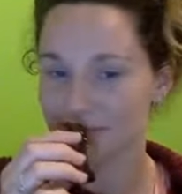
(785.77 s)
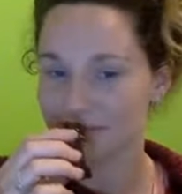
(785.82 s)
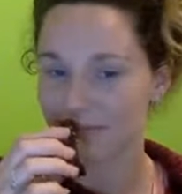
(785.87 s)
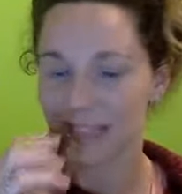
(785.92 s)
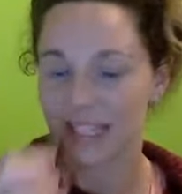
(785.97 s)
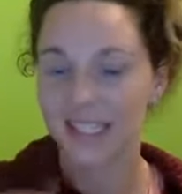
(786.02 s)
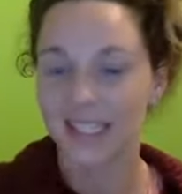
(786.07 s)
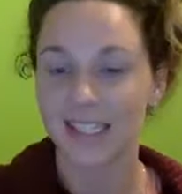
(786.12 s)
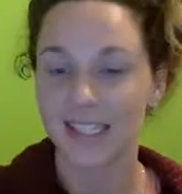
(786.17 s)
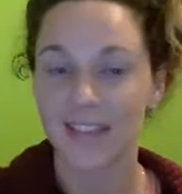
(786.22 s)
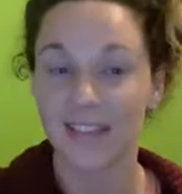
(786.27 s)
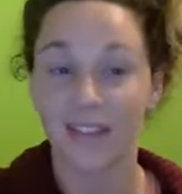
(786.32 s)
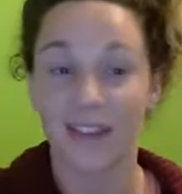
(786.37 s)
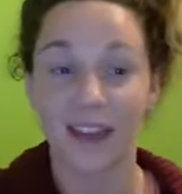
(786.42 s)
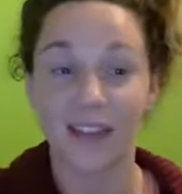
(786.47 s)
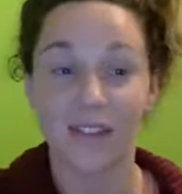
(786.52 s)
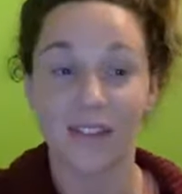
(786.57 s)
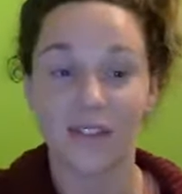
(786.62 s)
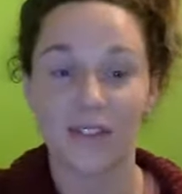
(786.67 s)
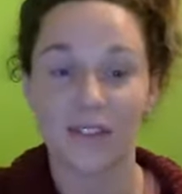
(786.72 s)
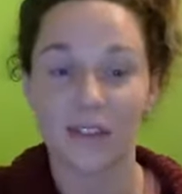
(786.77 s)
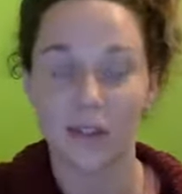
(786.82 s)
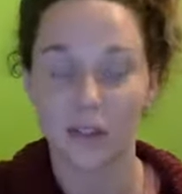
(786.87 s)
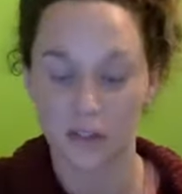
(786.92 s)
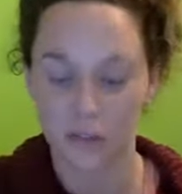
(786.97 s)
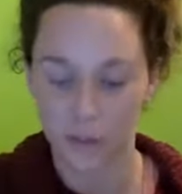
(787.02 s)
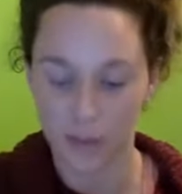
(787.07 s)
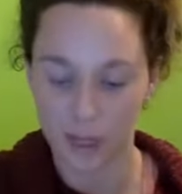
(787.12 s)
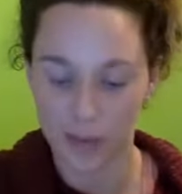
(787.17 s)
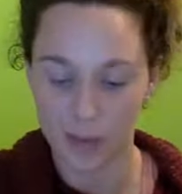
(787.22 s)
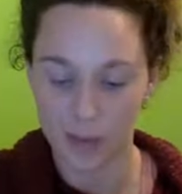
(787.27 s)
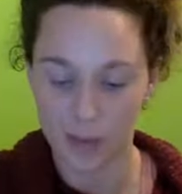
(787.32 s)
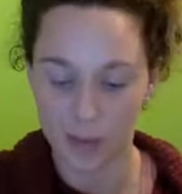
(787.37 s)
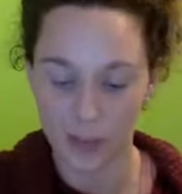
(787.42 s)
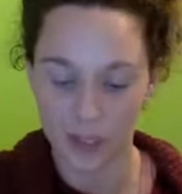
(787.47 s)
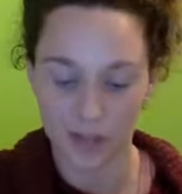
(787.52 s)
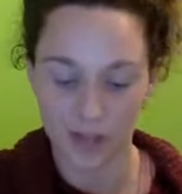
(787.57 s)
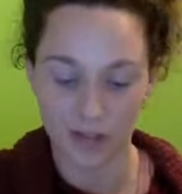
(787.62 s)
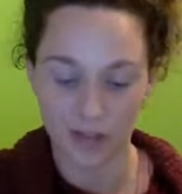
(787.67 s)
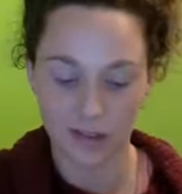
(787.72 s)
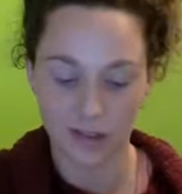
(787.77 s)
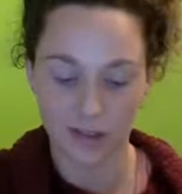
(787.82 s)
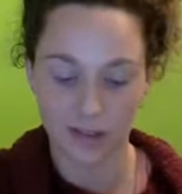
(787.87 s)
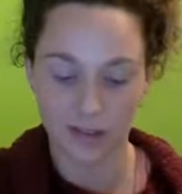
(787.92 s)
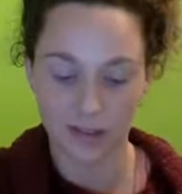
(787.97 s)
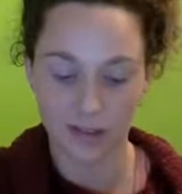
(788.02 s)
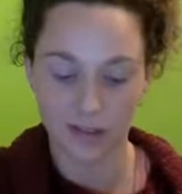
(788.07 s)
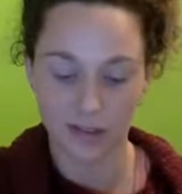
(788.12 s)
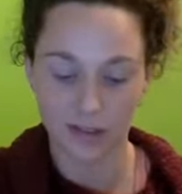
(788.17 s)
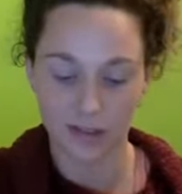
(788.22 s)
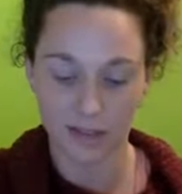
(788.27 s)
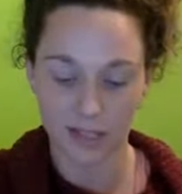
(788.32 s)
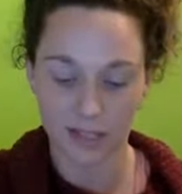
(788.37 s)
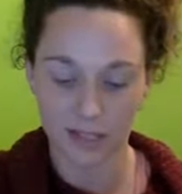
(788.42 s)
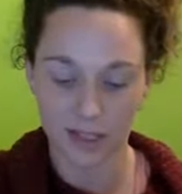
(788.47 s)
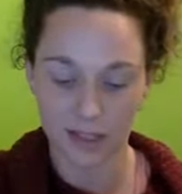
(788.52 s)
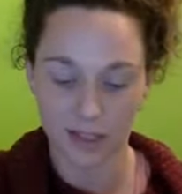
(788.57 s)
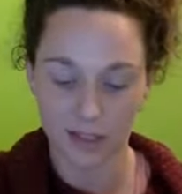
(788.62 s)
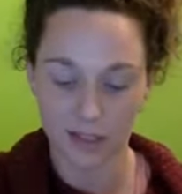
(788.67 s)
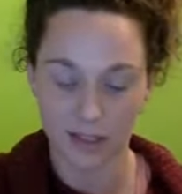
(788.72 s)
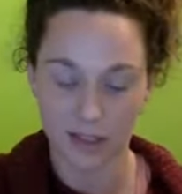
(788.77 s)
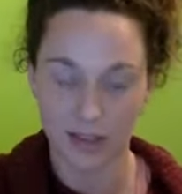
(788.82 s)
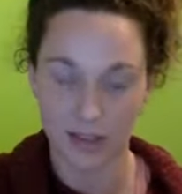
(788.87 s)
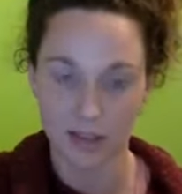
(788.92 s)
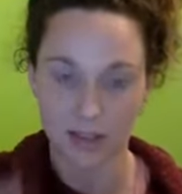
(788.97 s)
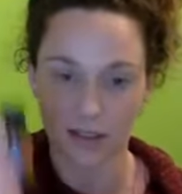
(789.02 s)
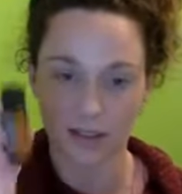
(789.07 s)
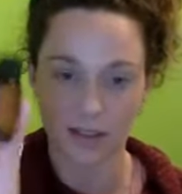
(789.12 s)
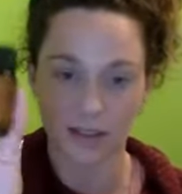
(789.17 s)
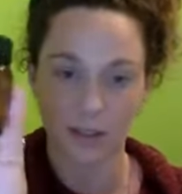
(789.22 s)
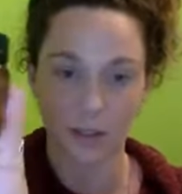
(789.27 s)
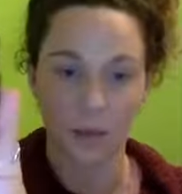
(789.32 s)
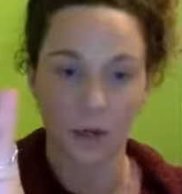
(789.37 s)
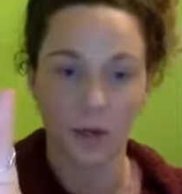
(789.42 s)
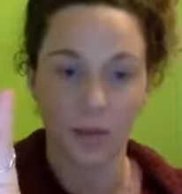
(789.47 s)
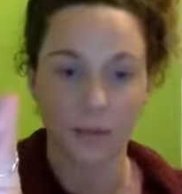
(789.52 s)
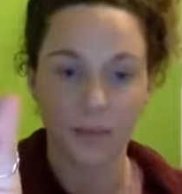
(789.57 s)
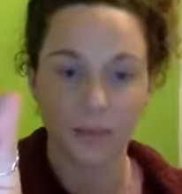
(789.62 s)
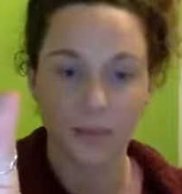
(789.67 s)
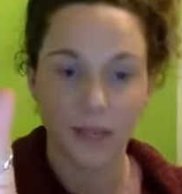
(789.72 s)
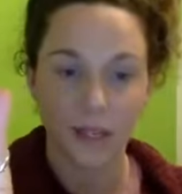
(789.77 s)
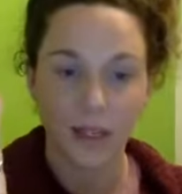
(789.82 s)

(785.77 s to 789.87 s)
this is a favorite for a lot of people because he's just the bomb.